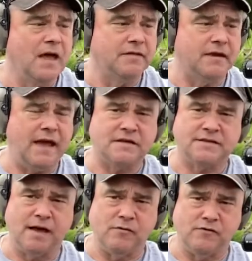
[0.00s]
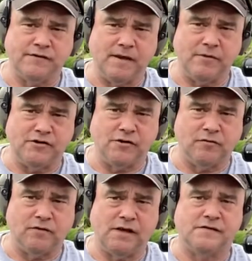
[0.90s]
The next time you see me
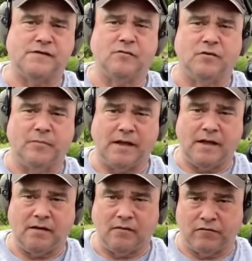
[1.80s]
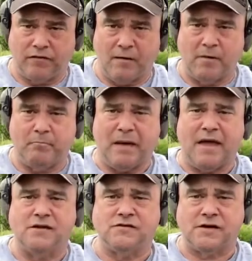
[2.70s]
shoot this, it will be from a
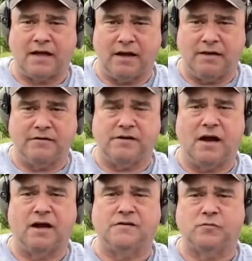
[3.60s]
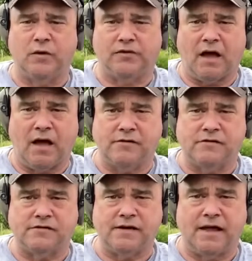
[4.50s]
bench at 100 yards with the
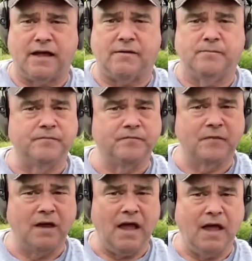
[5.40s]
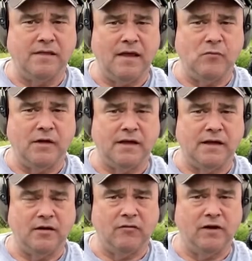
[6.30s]
hydro sled, and then we can
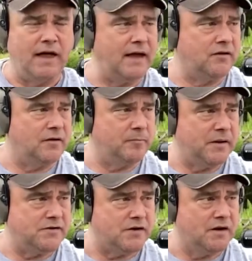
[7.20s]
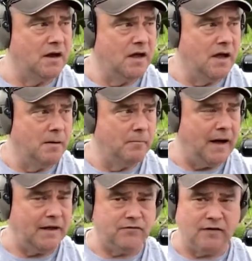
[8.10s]
get a real accurate picture.
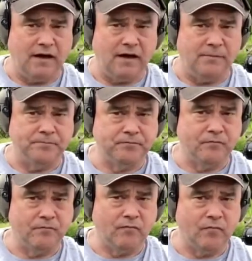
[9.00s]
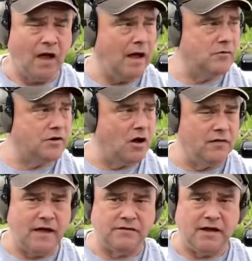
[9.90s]
But I would call
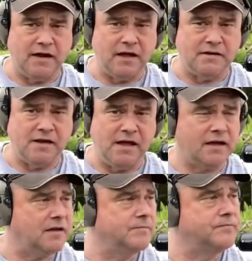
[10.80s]
that dead-eye Dick.